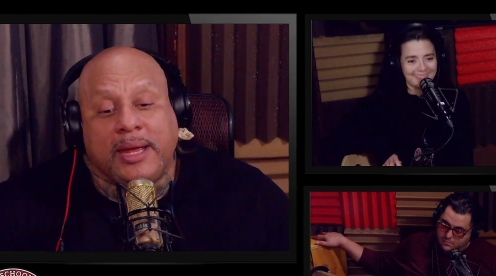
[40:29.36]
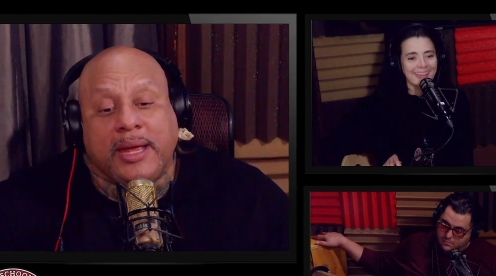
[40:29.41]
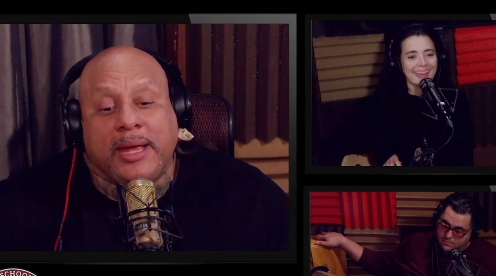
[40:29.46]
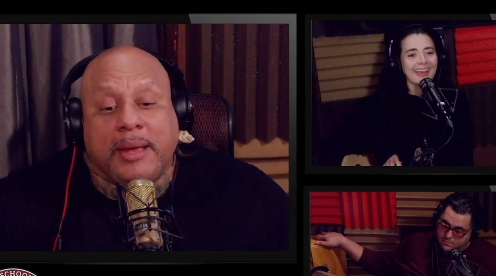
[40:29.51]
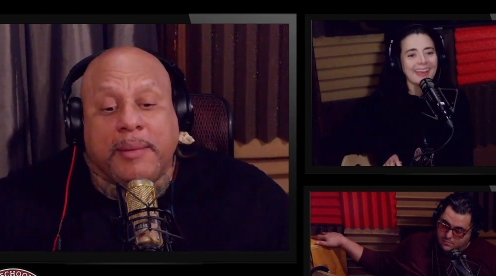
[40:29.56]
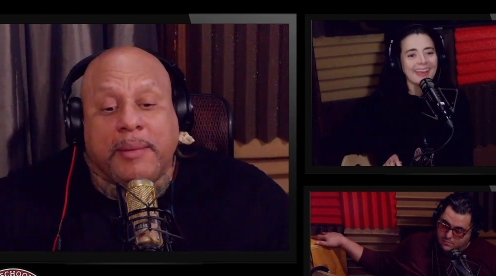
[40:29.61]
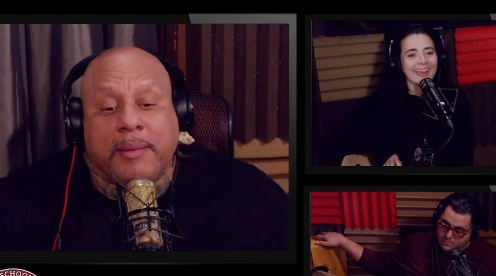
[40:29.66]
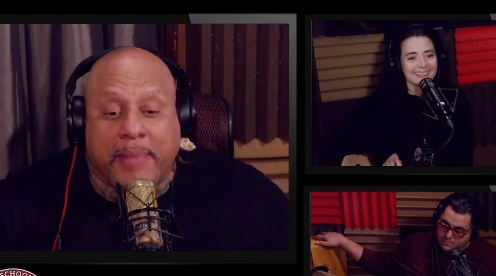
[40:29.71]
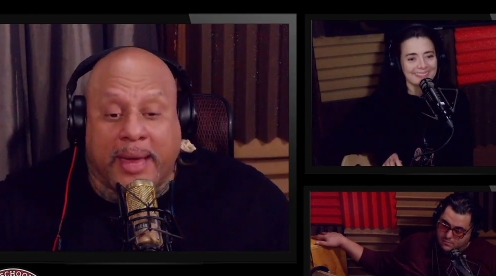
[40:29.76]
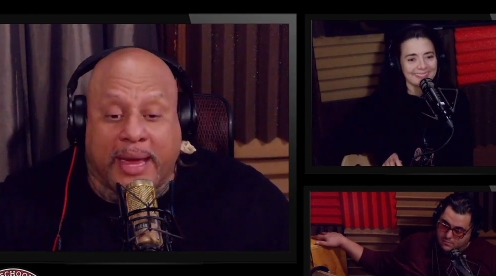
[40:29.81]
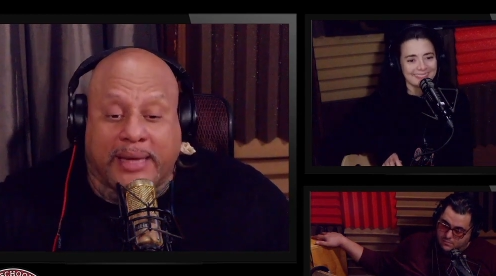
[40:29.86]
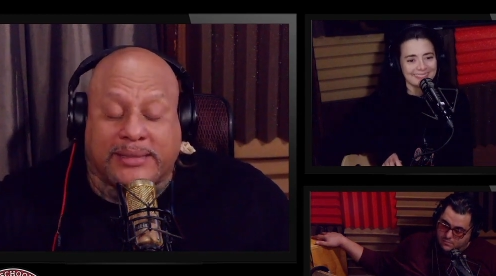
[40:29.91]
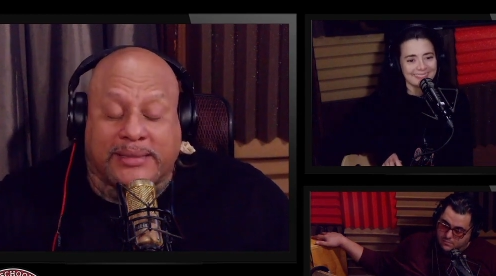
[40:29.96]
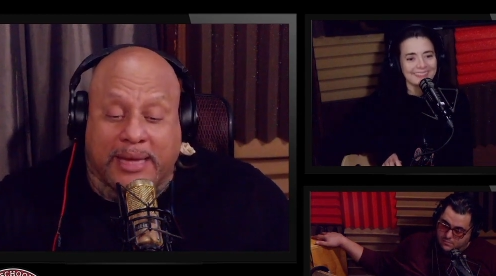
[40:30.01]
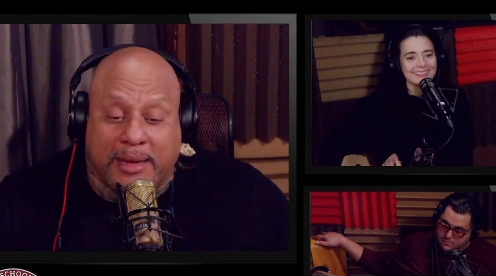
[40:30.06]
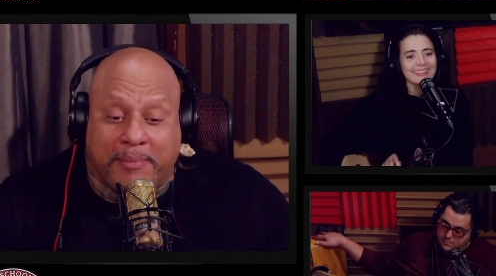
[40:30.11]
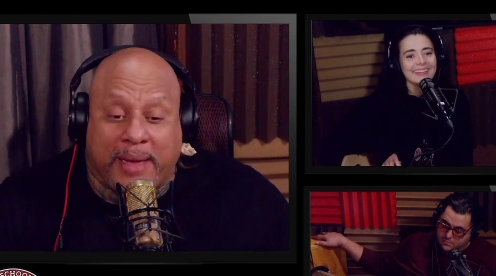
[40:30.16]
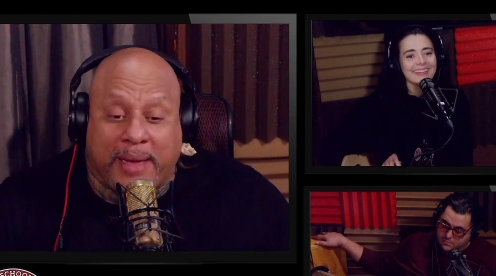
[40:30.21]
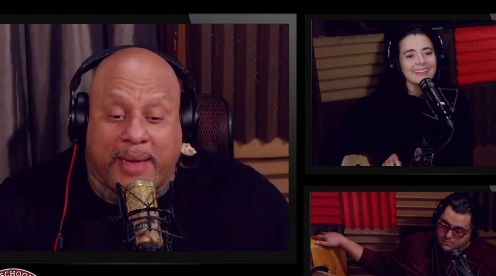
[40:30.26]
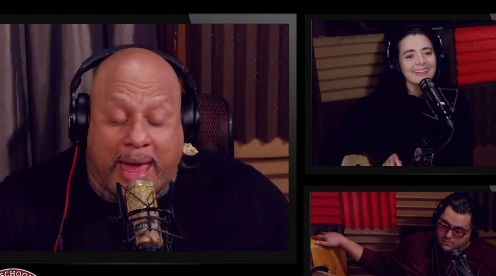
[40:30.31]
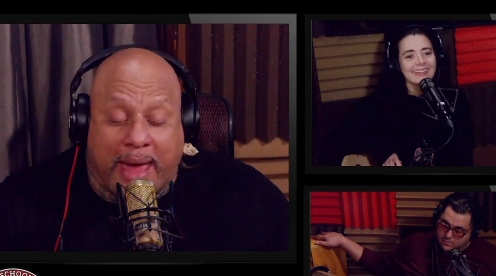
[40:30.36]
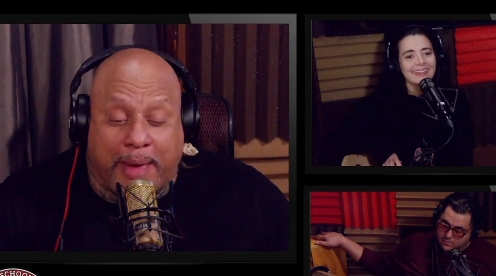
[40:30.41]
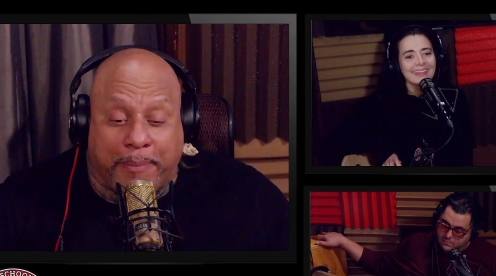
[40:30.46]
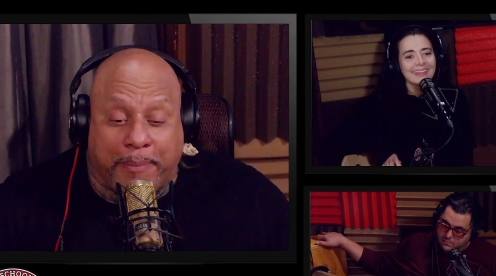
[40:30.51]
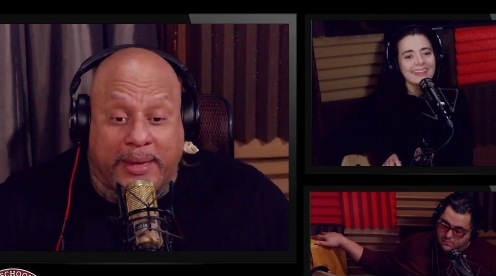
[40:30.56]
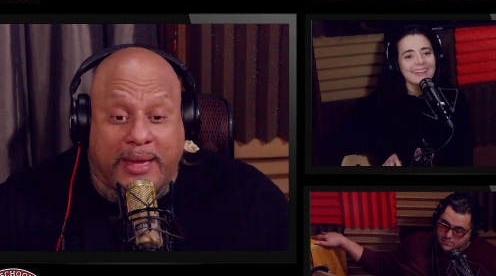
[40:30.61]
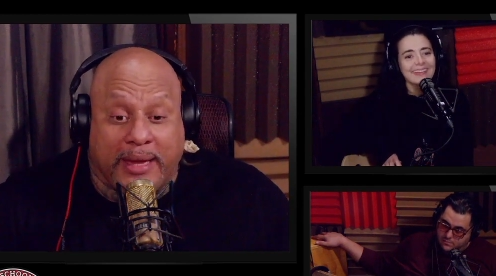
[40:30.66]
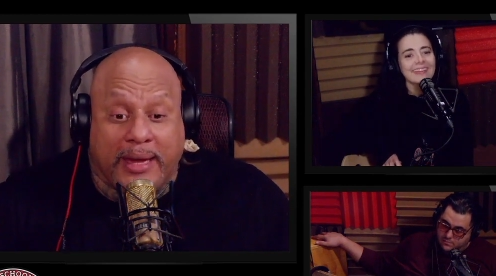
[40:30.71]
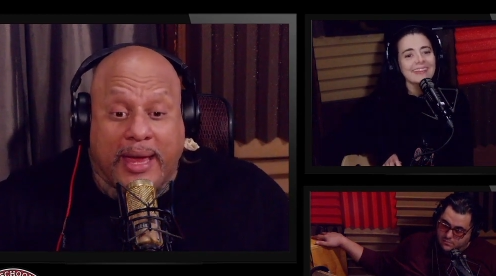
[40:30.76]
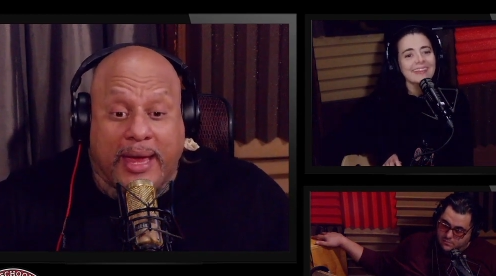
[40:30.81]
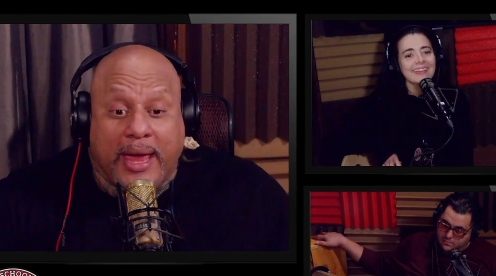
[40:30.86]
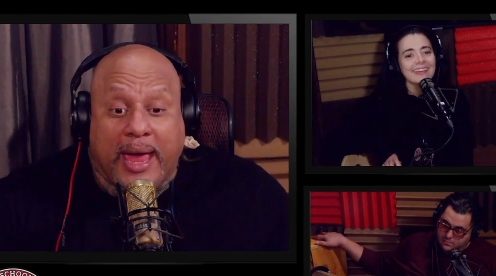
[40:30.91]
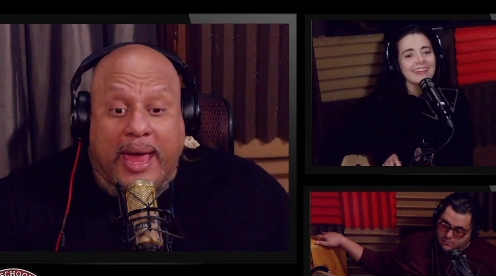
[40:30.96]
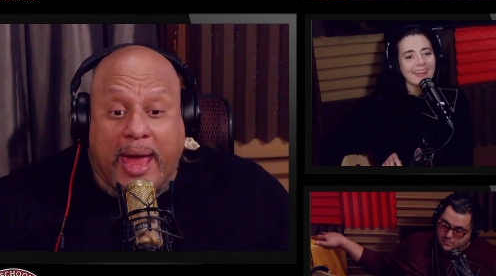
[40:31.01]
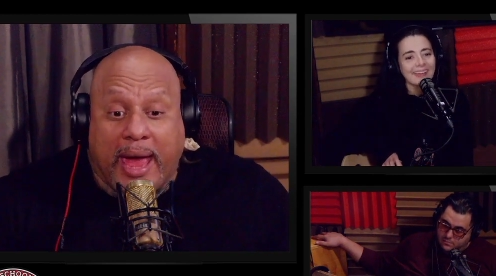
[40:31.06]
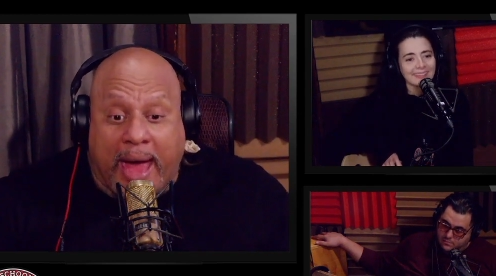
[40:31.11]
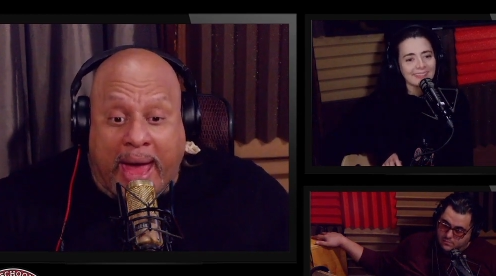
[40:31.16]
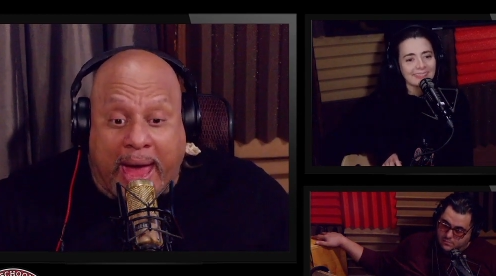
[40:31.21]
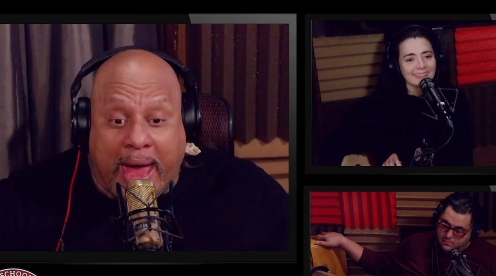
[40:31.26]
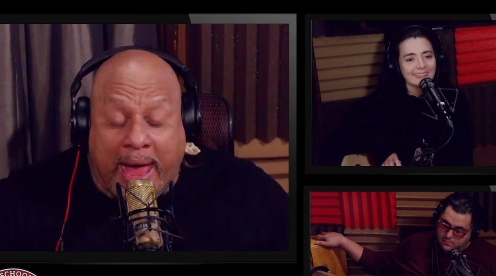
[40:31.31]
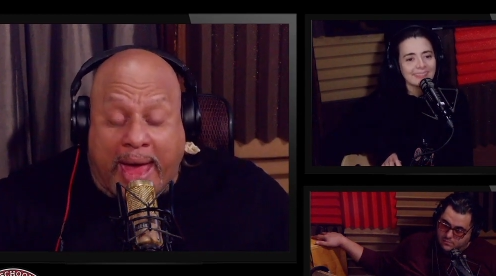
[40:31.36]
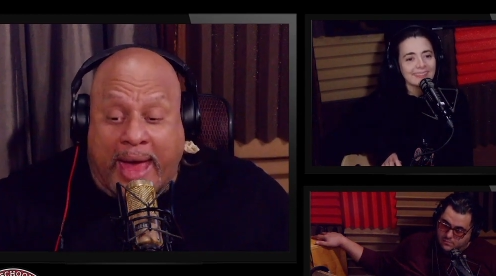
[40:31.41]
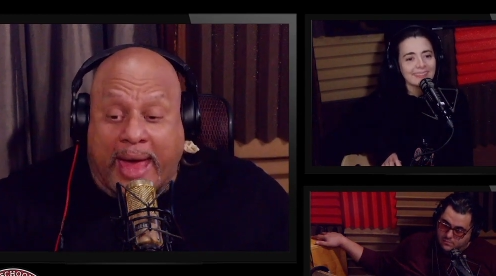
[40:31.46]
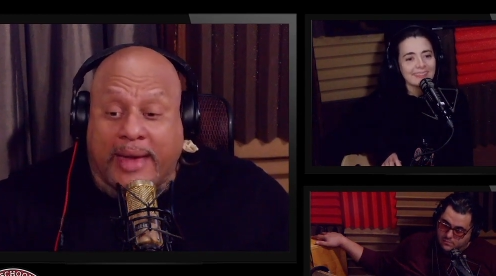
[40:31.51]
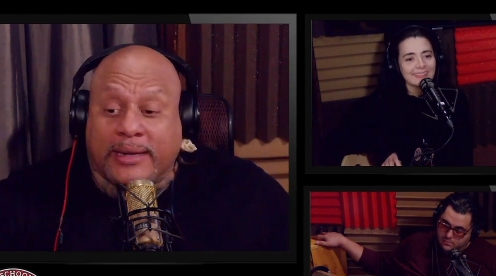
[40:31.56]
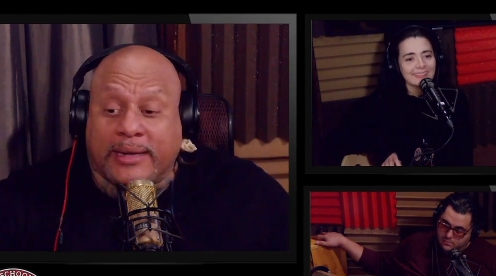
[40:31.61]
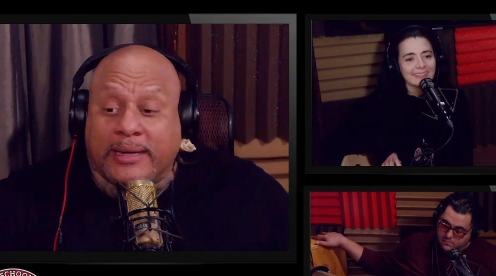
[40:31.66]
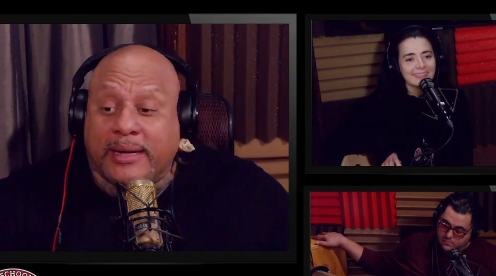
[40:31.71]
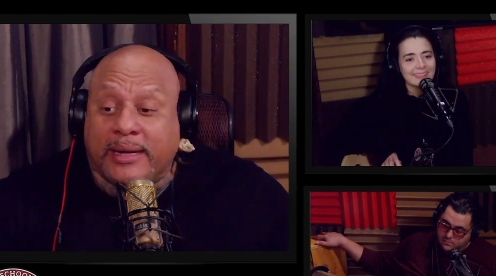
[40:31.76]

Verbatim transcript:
Speaker 1: yes. makes him happy. Yes. And